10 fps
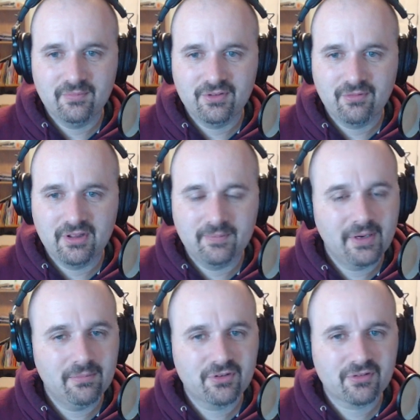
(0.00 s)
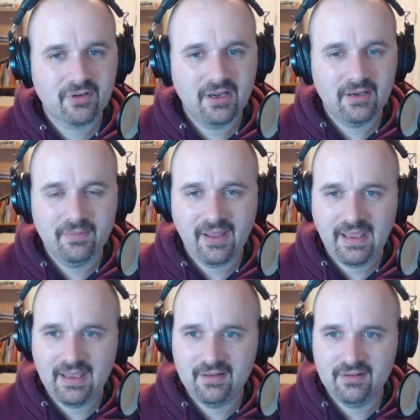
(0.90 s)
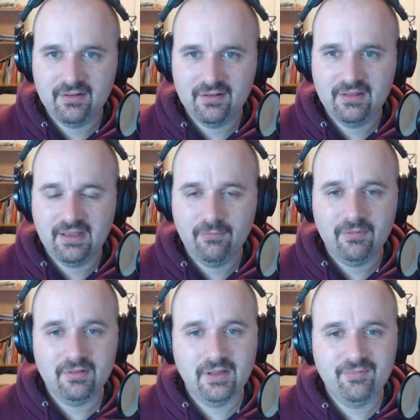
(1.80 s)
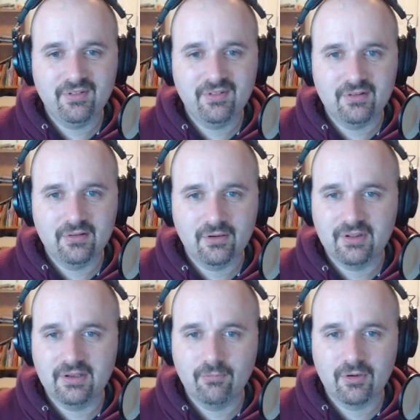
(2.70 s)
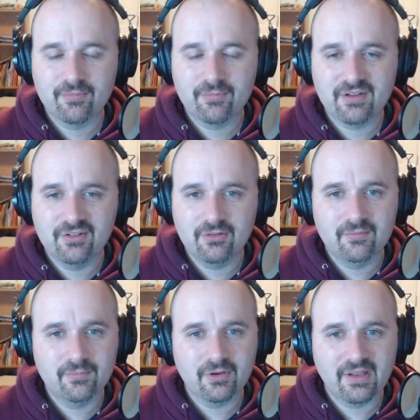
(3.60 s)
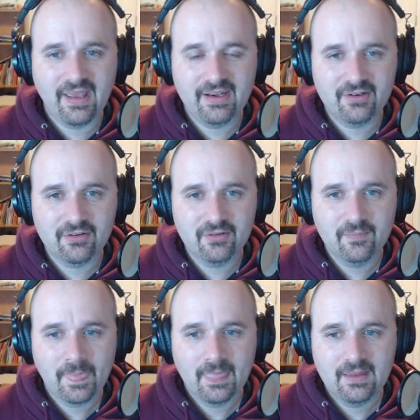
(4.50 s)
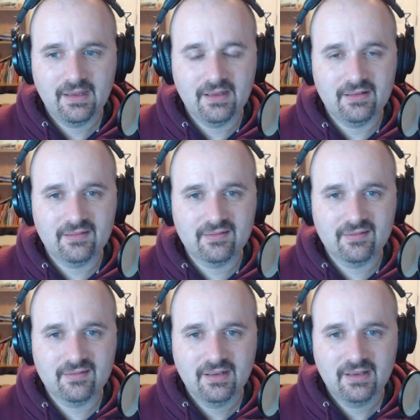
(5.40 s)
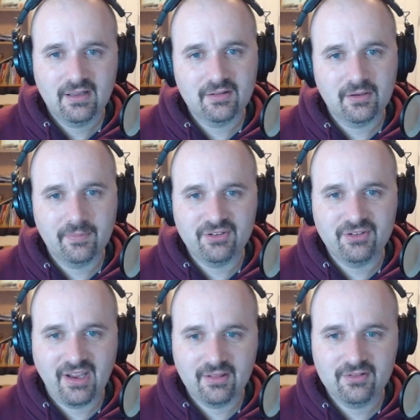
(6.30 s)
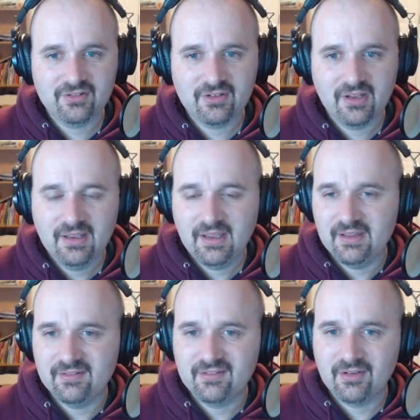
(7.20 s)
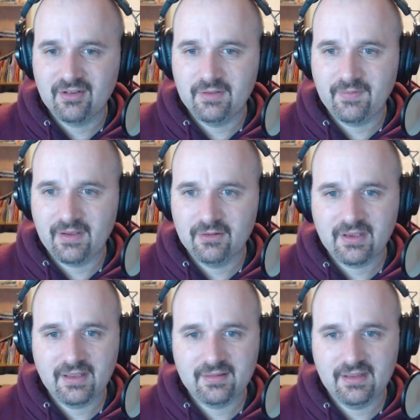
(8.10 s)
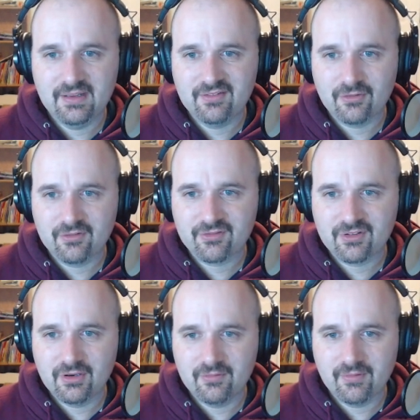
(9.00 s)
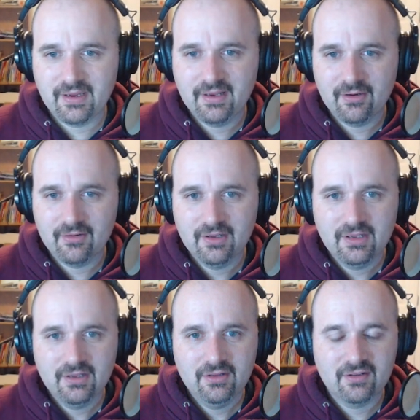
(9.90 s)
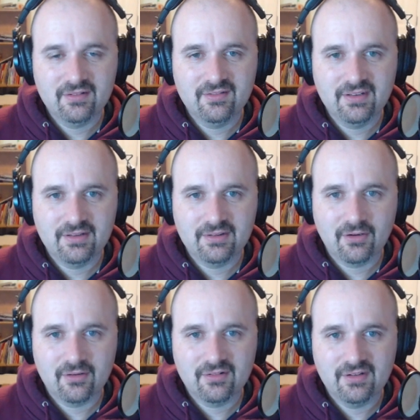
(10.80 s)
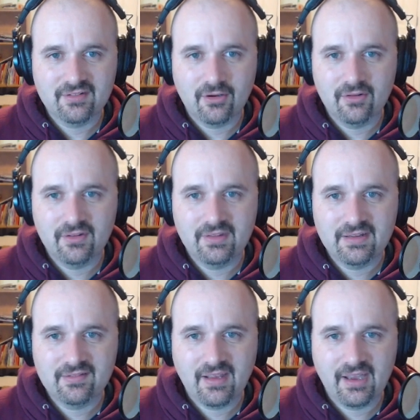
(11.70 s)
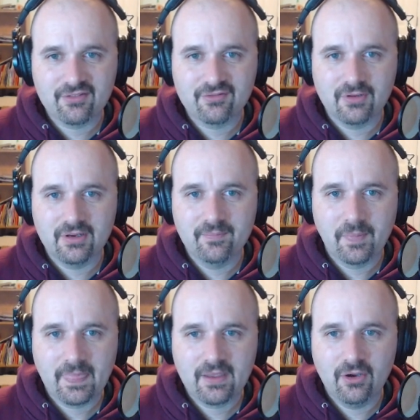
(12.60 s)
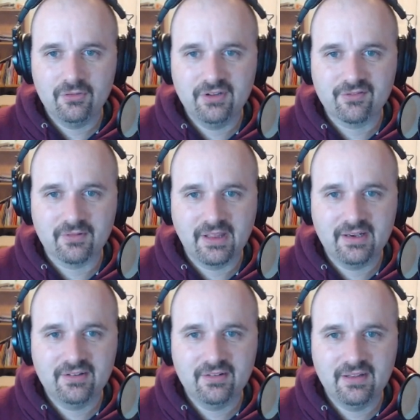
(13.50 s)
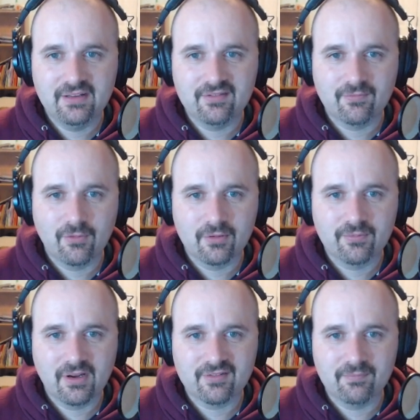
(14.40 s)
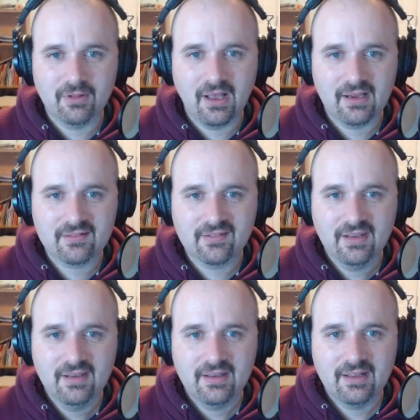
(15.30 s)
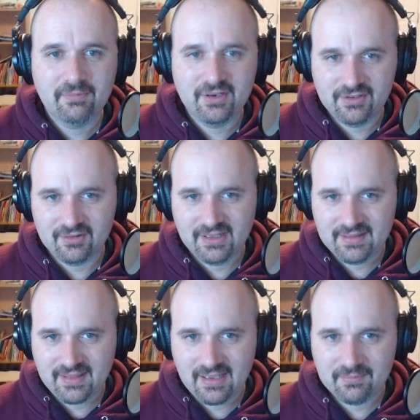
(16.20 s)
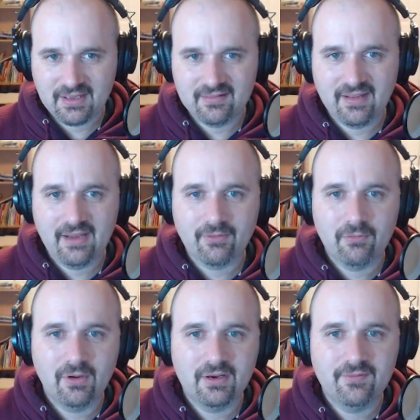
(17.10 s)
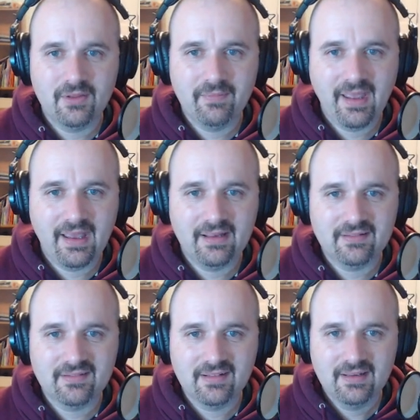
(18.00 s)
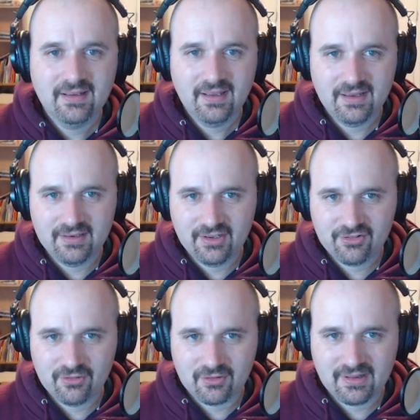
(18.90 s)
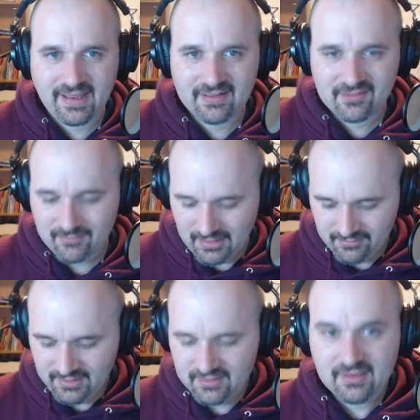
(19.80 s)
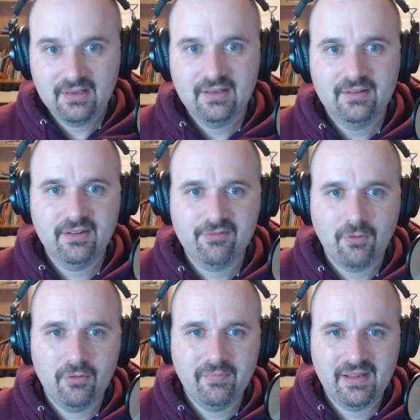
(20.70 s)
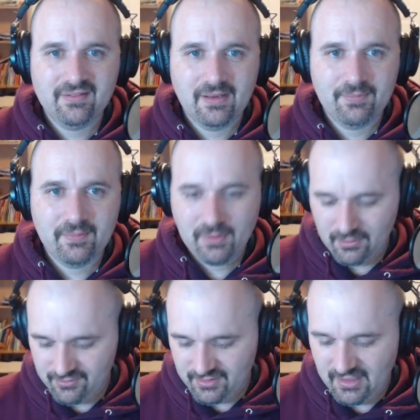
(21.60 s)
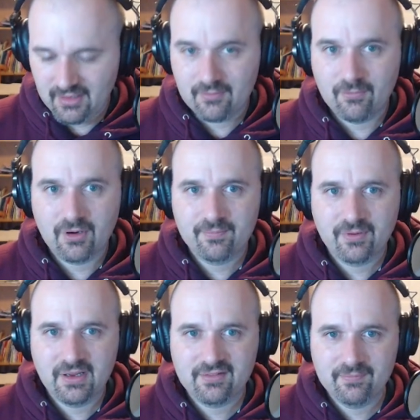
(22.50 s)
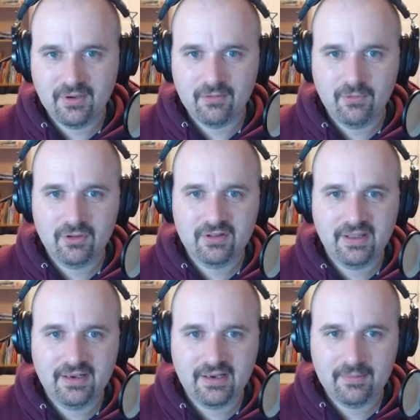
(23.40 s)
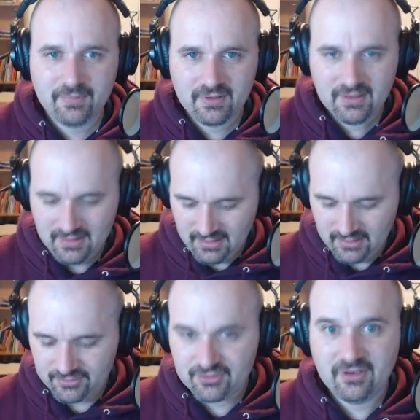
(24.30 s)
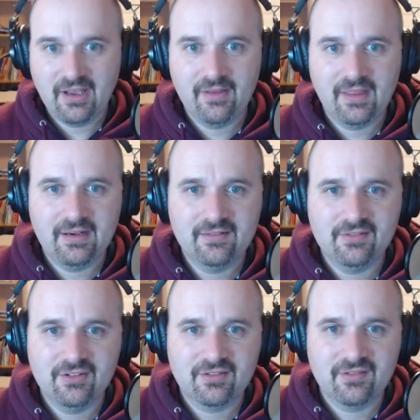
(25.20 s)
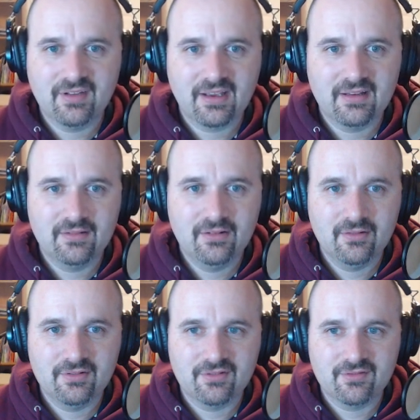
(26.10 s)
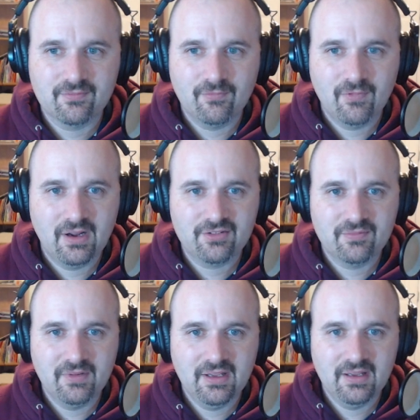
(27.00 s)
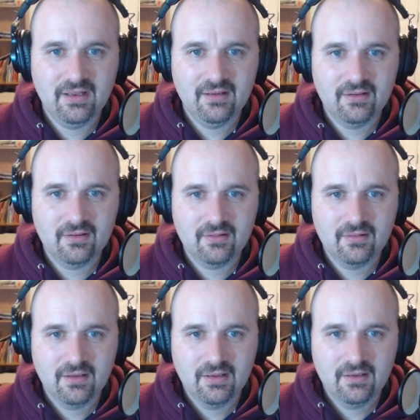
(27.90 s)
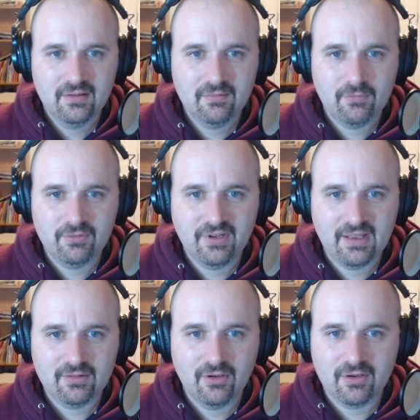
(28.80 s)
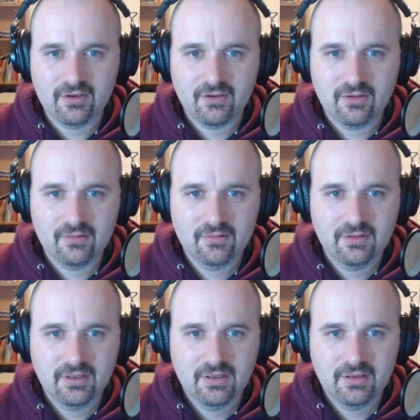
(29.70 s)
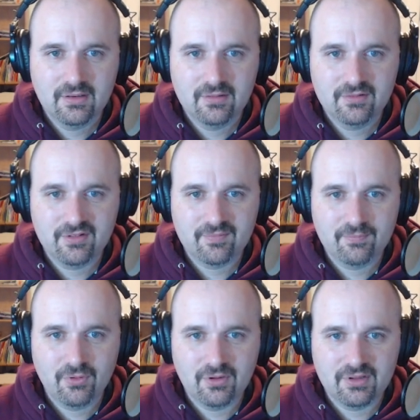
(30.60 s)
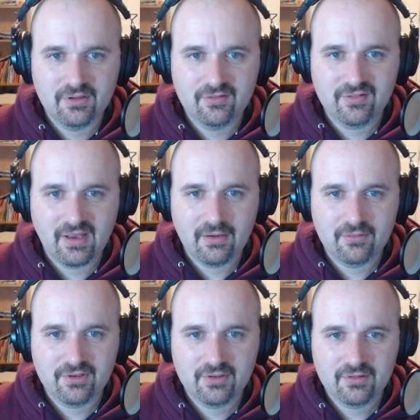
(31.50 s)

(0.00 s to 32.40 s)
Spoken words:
between the Publisher Hub and the Libsyn or the WordPress Gutenberg editor is a little bit challenged. And so if I look at the source code right here, you can see that there is all of this extra code that's related to these WordPress blocks. I'm going to delete that because every one of them has an additional class around it. This won't mess up the post in WordPress, but it will clean it up. And I'll show you how that is in just a second. You'll just watch me. It won't take long at all. Just pulling those out.